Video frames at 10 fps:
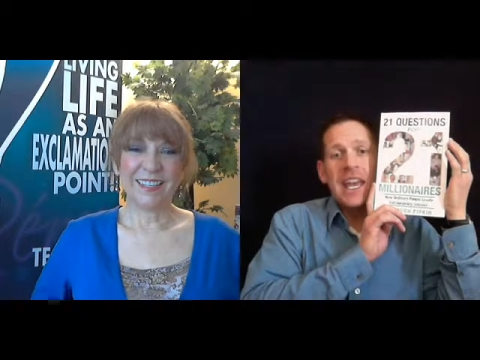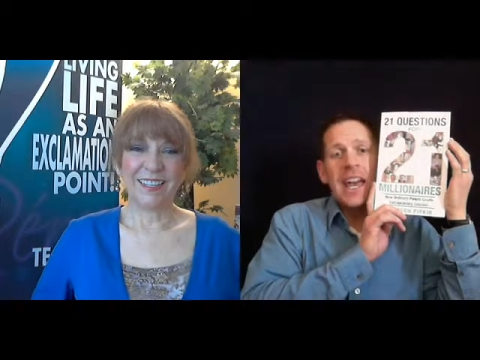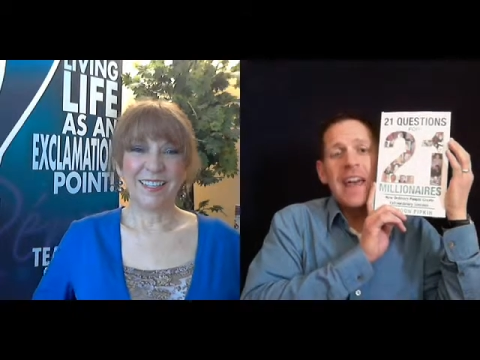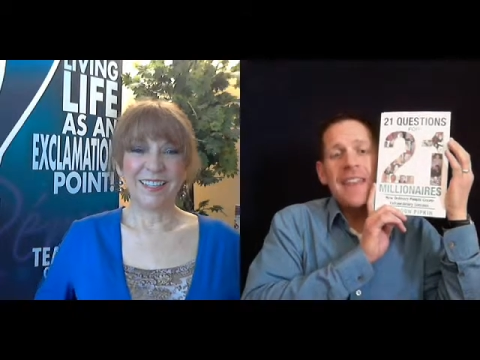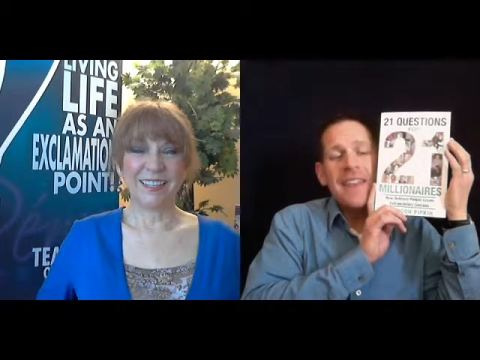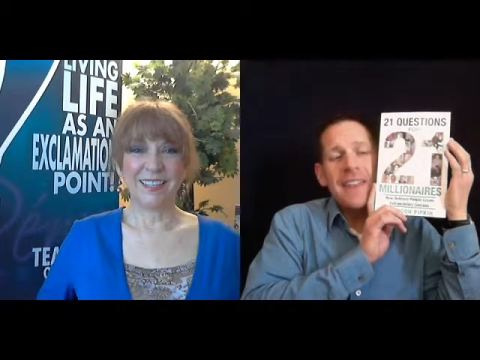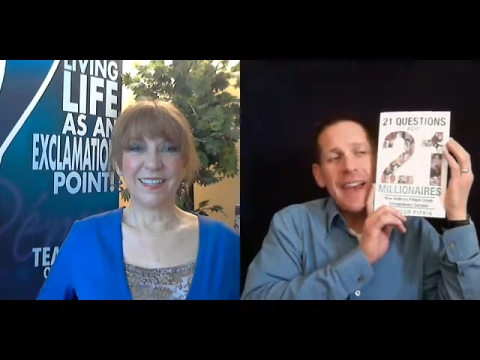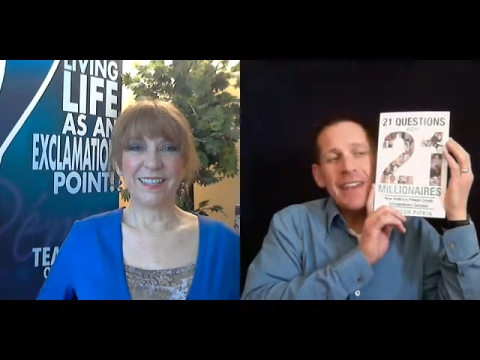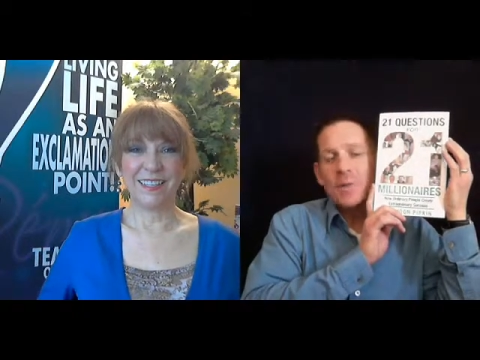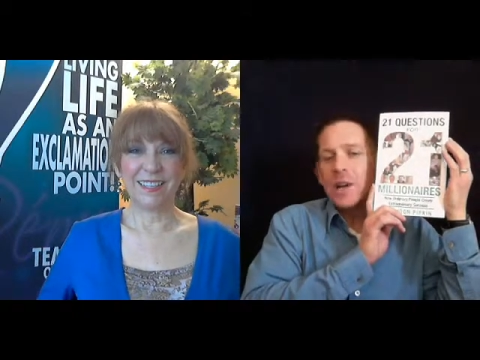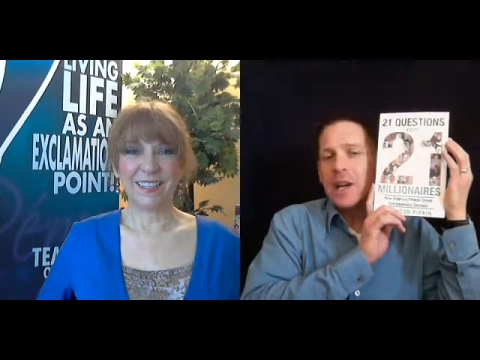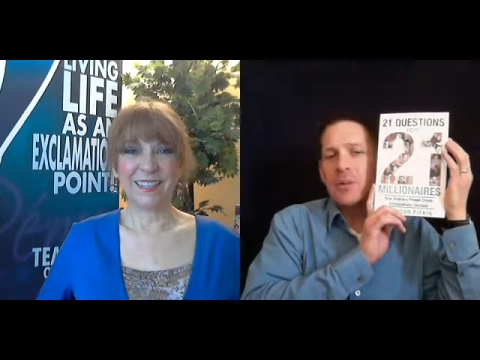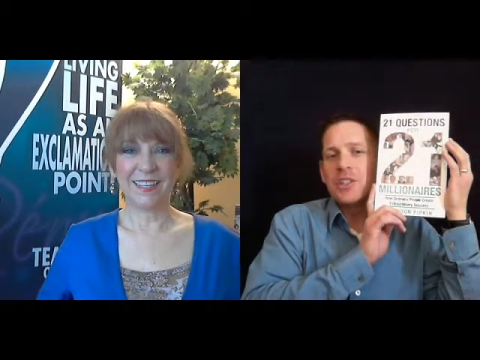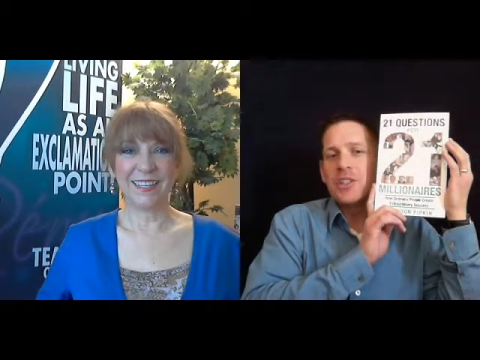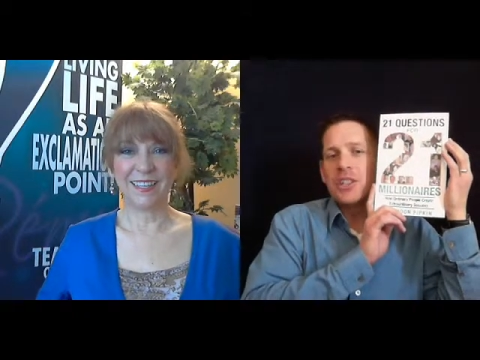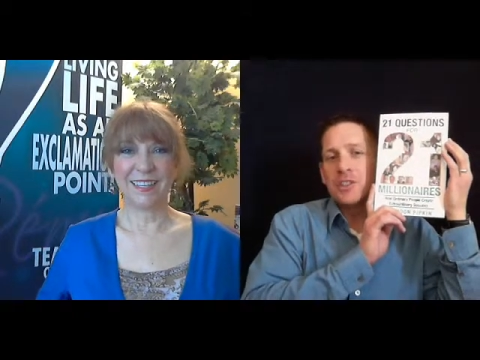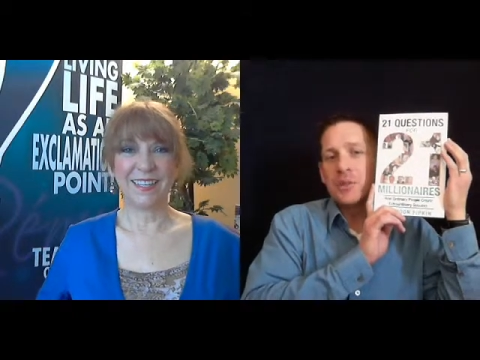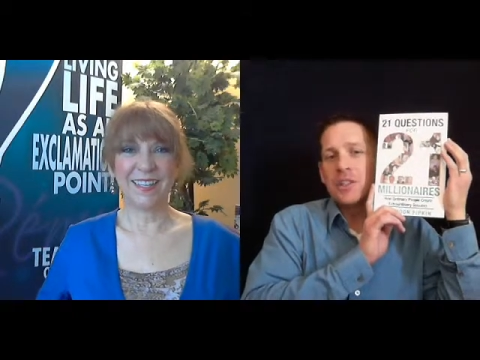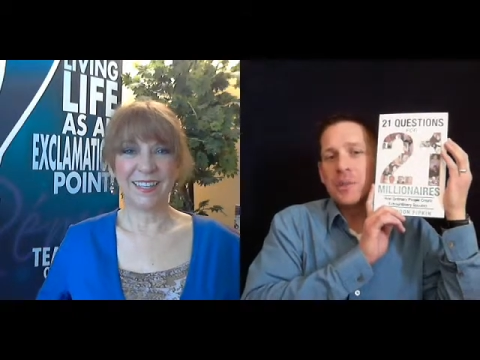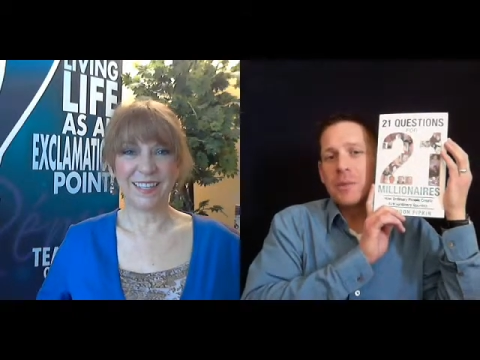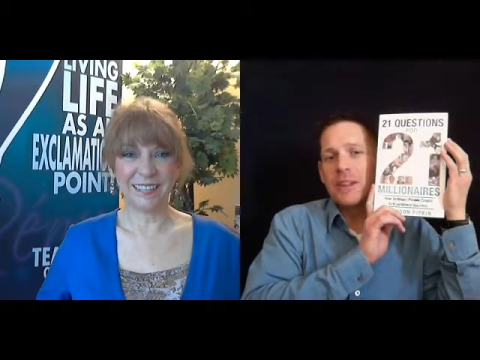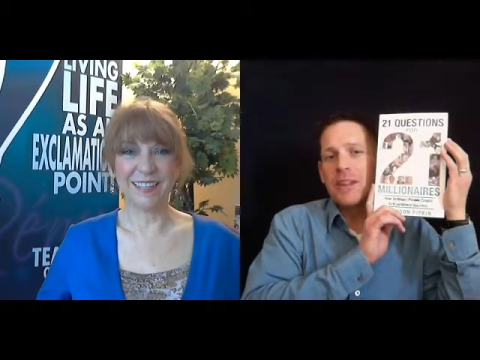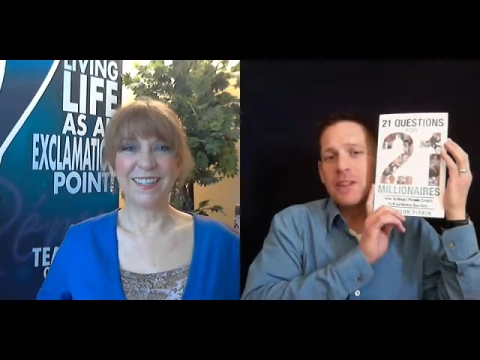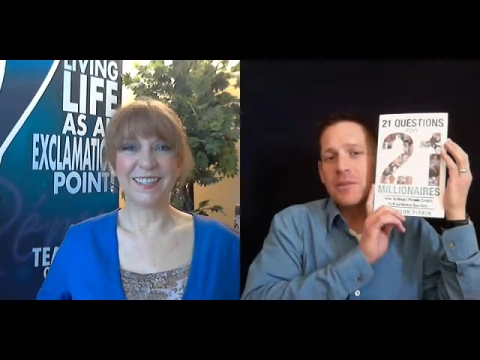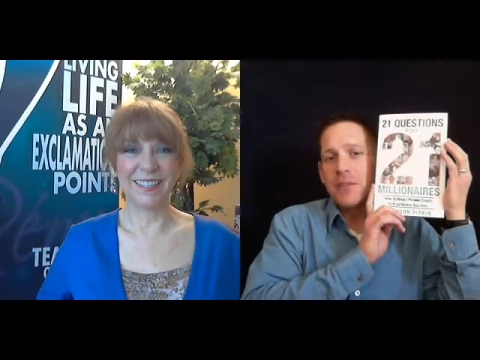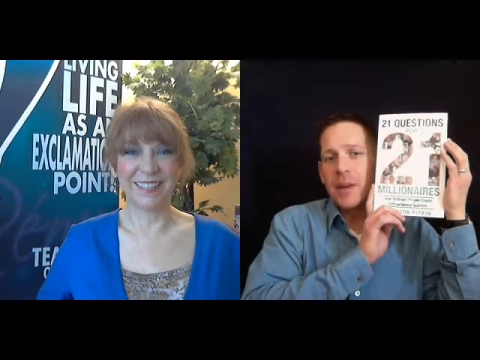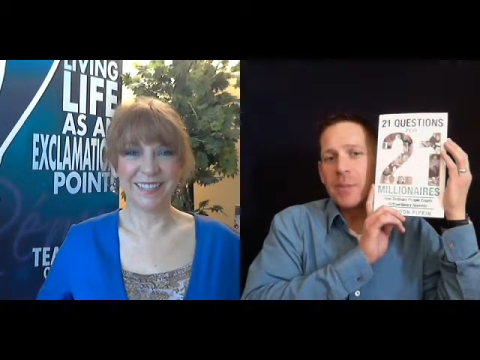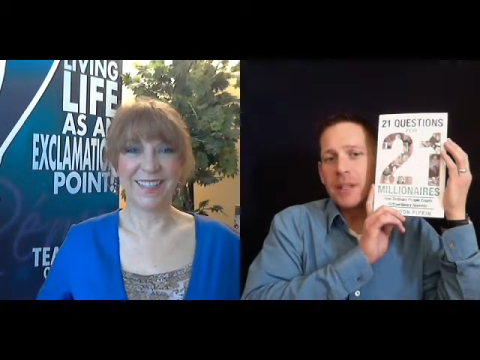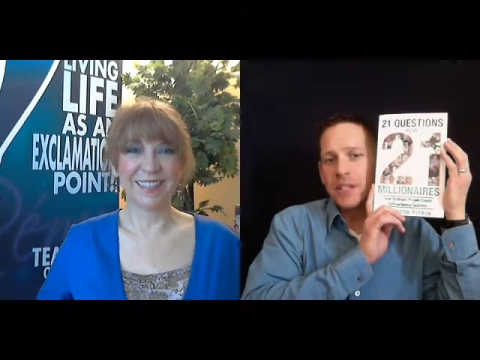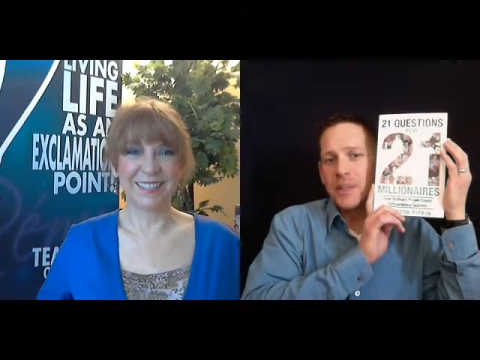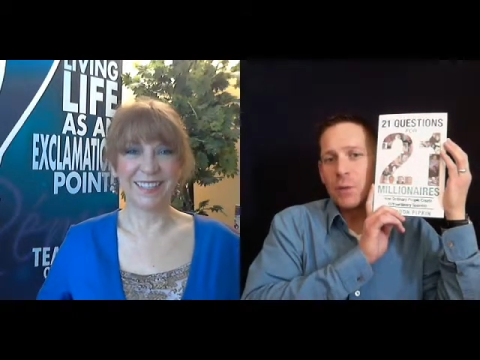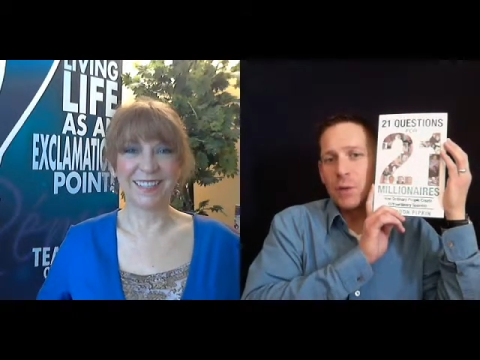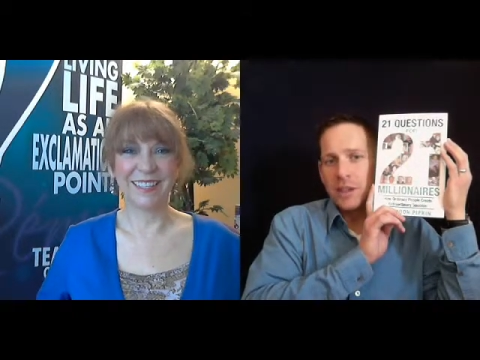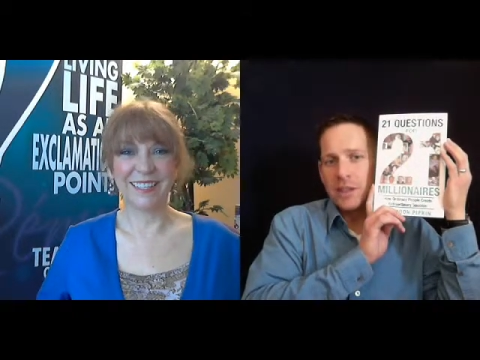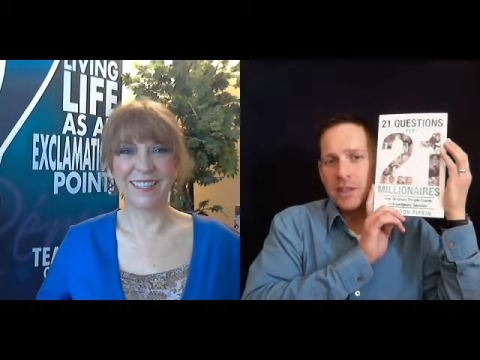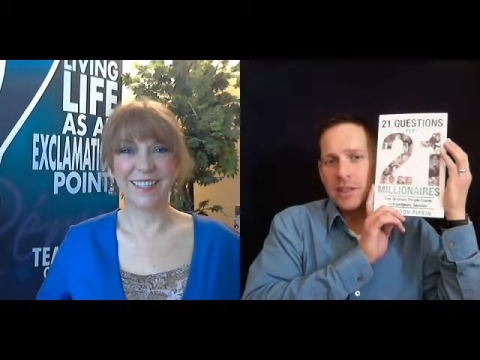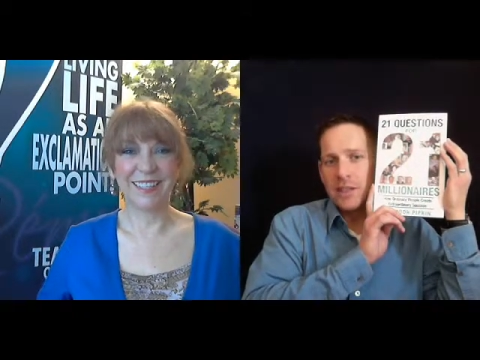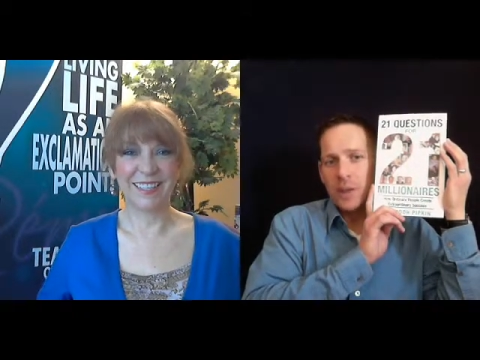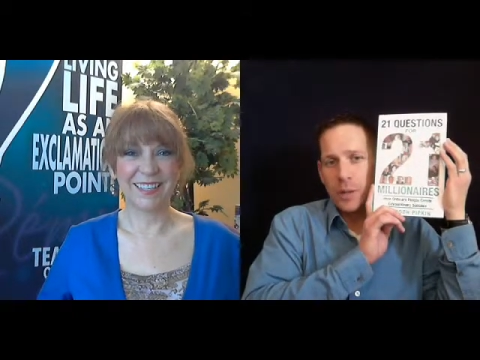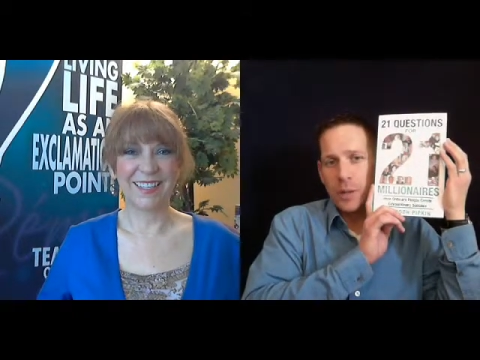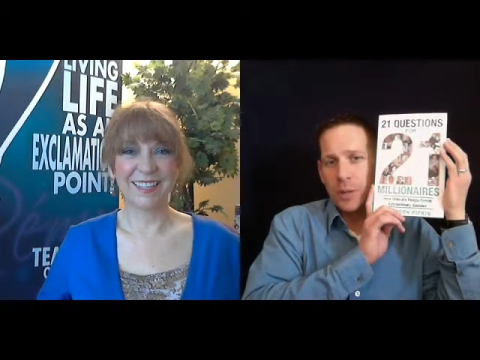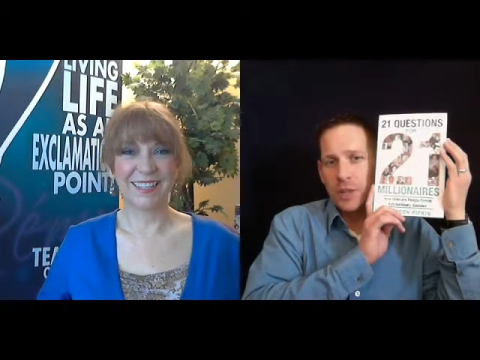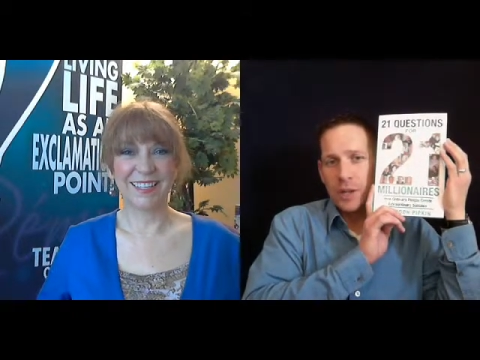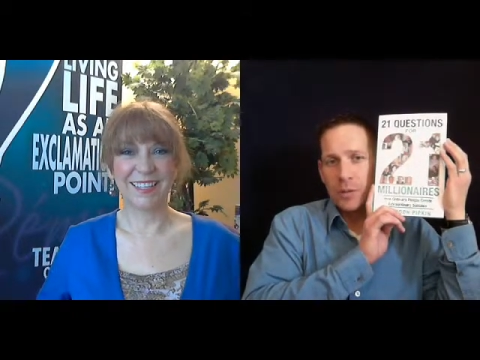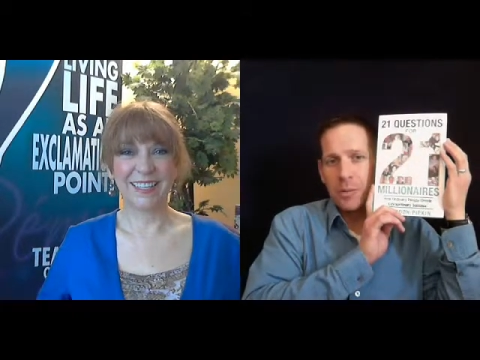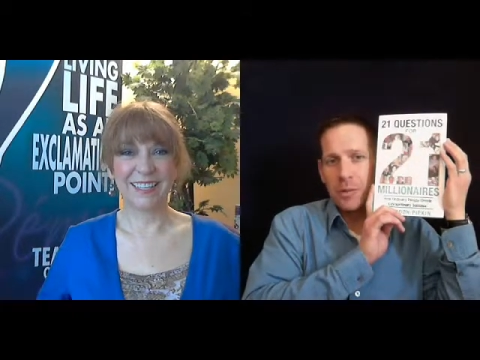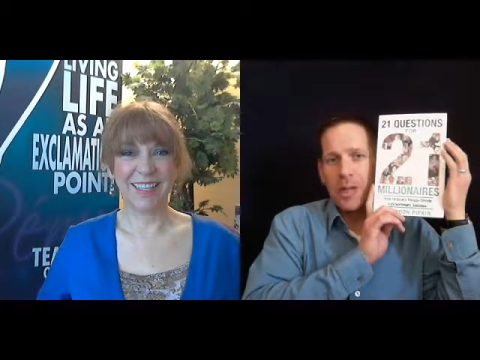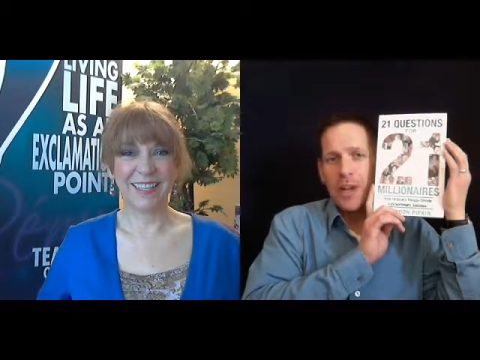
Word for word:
Speaker 1: And that's what I appreciate so much about each of them is their willingness to open up and share with me